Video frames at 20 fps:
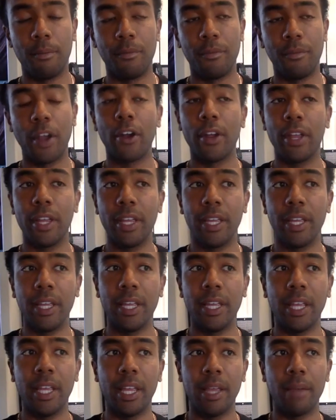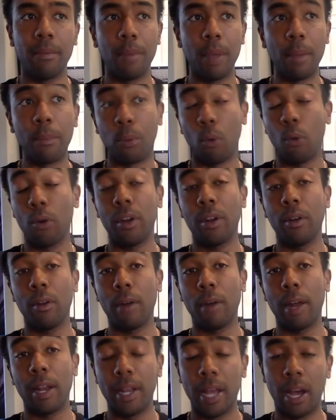very important
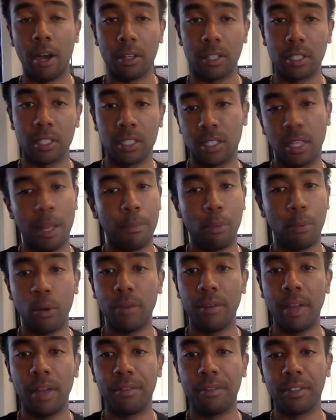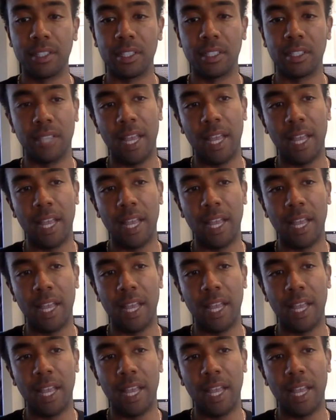right now. It's just that point of emphasis.